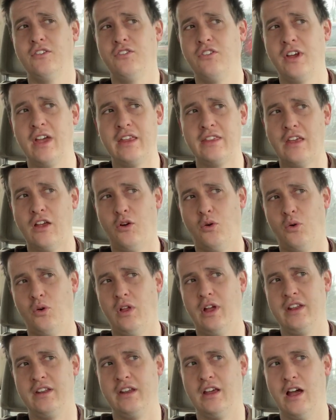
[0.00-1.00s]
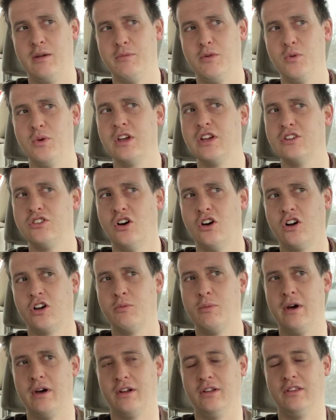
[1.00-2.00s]
Forget that whole idea. I mean, we could talk
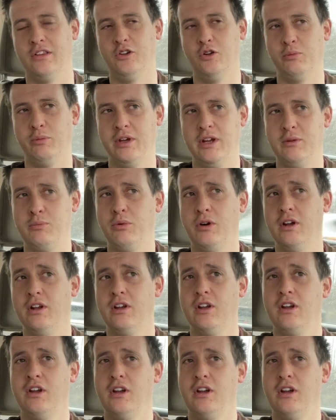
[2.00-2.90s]
about it a little bit, but